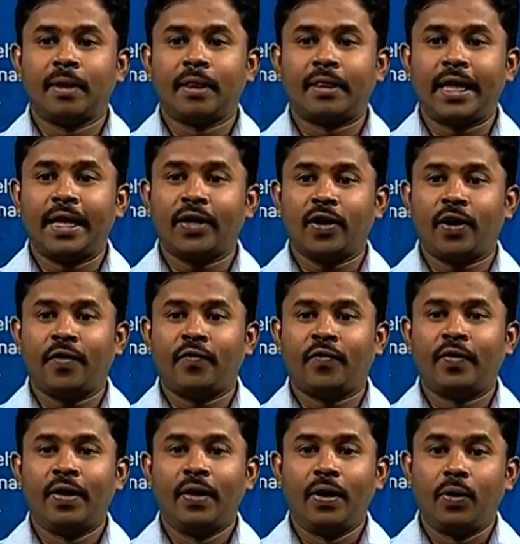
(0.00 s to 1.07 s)
think of,
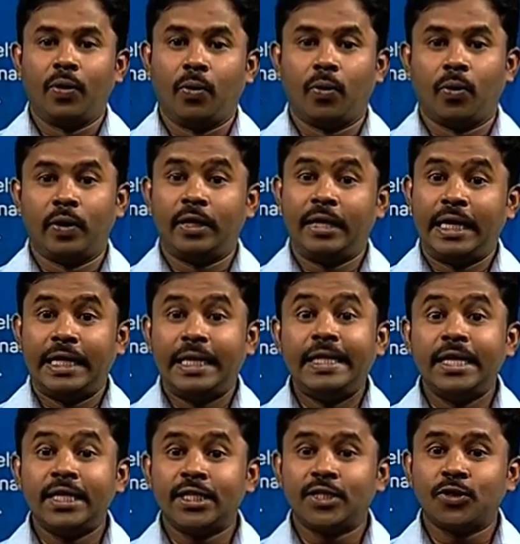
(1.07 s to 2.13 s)
oh,
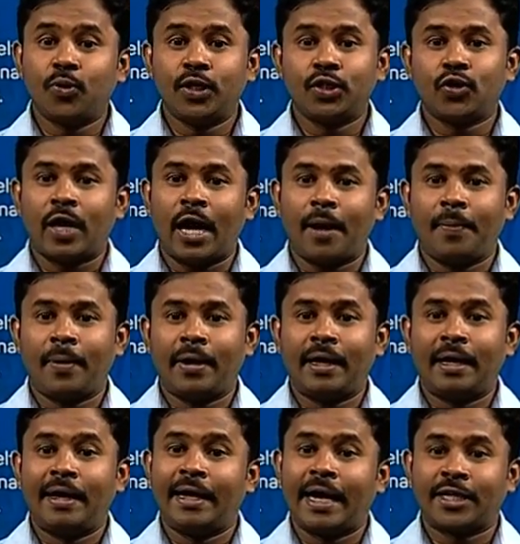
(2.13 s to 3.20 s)
this is going to happen
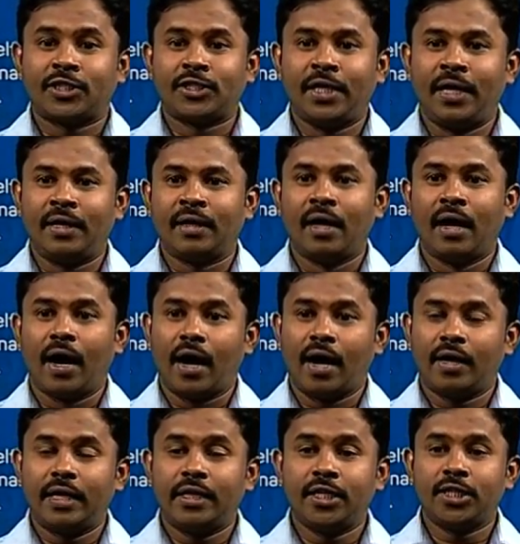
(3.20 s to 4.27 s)
next scene,
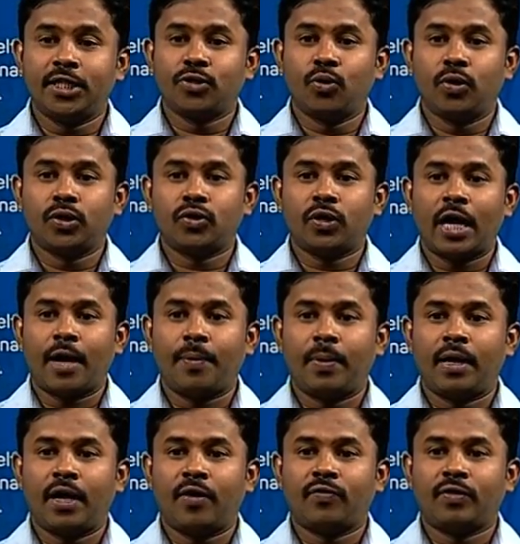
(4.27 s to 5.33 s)
or this is going to happen
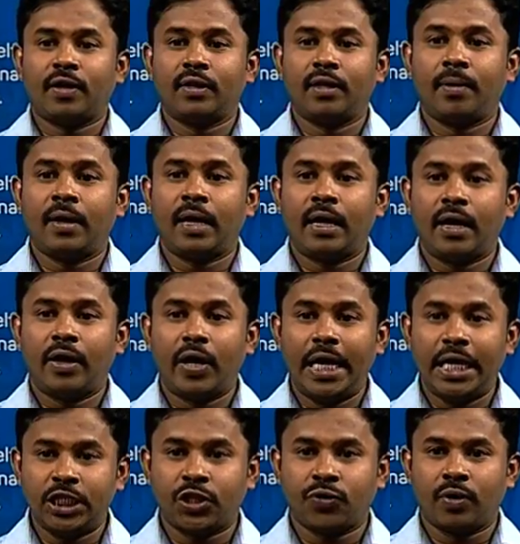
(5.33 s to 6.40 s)
after the
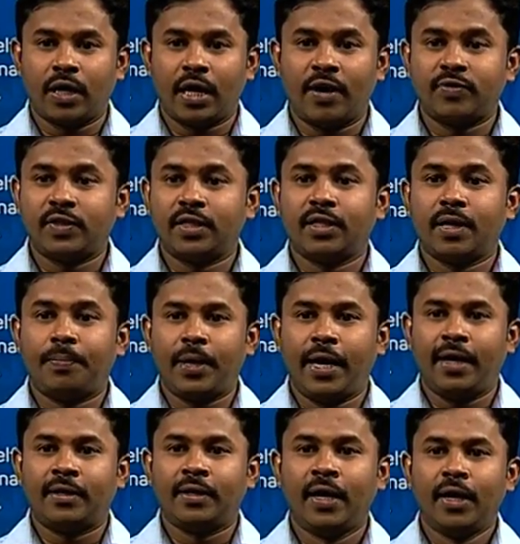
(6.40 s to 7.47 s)
interval, after the
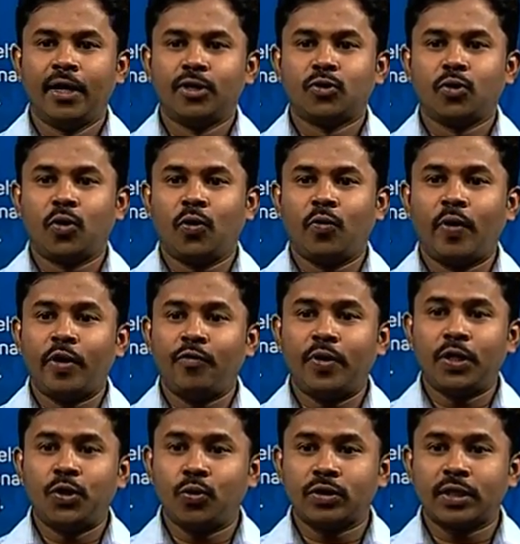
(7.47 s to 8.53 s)
break. So, when we
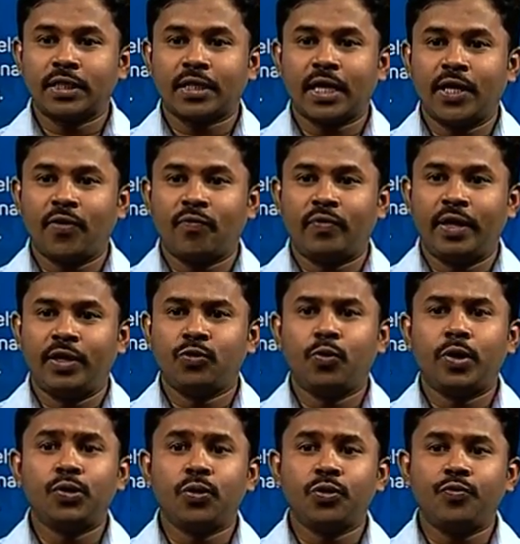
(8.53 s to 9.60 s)
do such kind of things, why
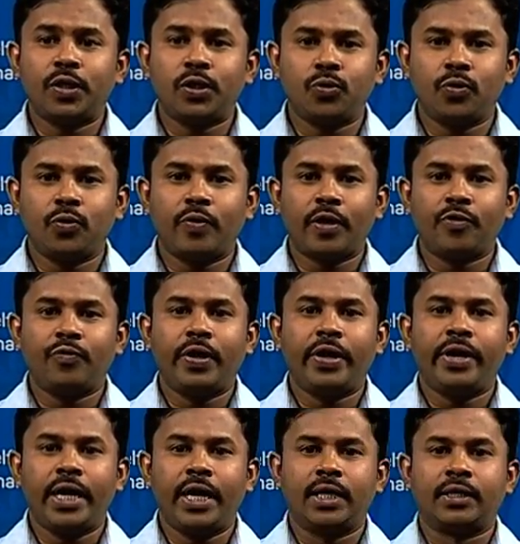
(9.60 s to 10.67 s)
don't we do when we
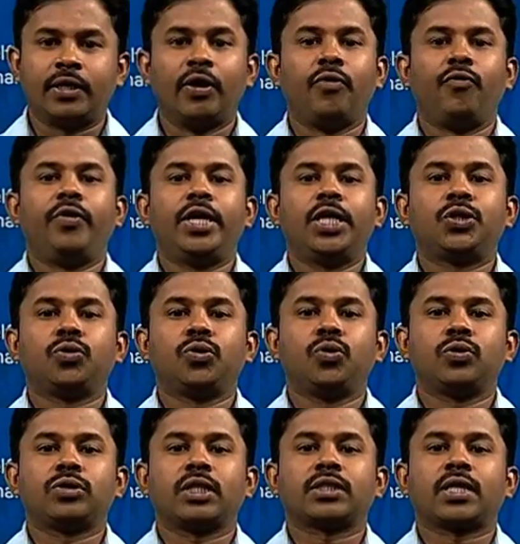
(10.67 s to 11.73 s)
read? We need to
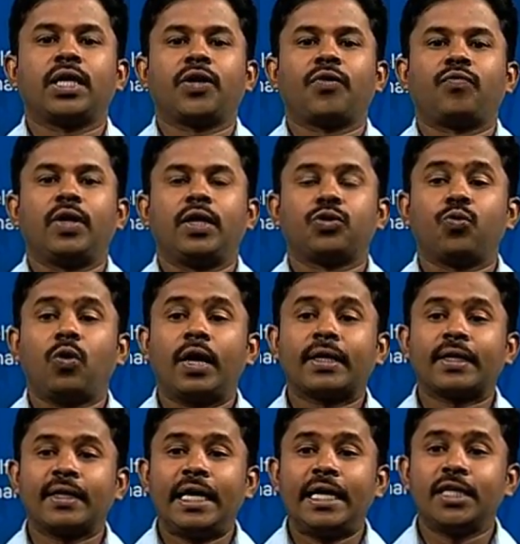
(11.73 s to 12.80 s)
do such kind of things. What
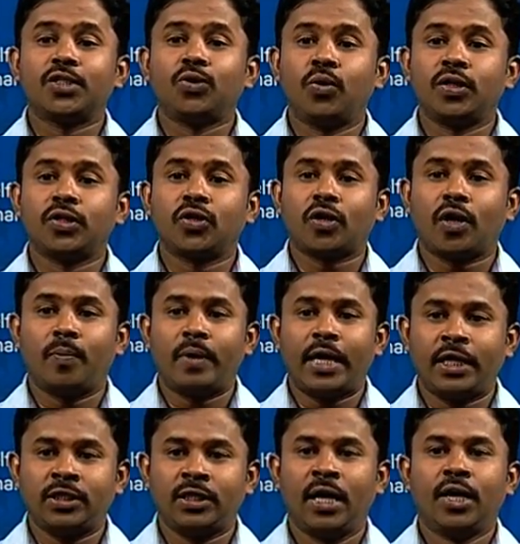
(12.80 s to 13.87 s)
is going to come
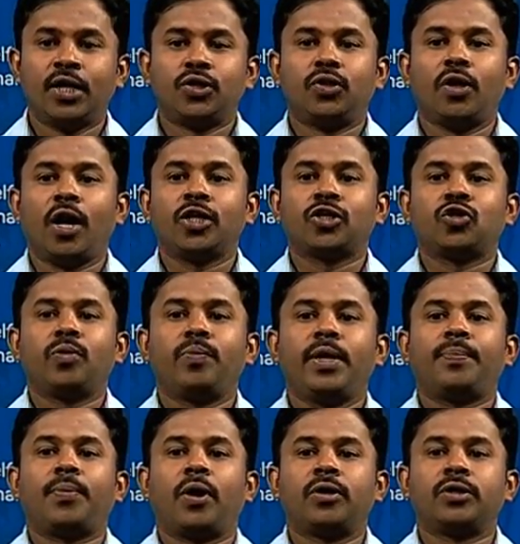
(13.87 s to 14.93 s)
next should also be
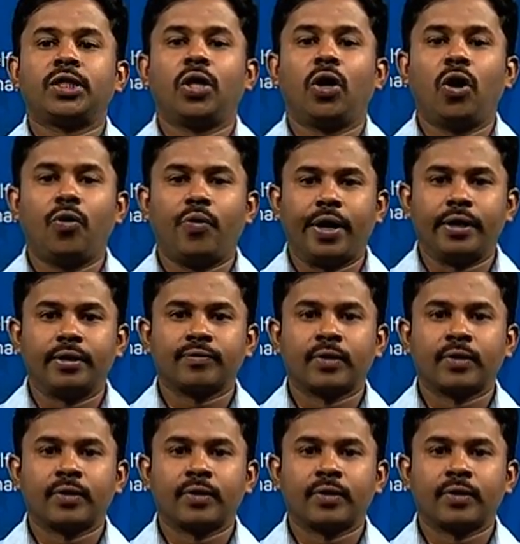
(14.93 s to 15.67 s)
pondered over.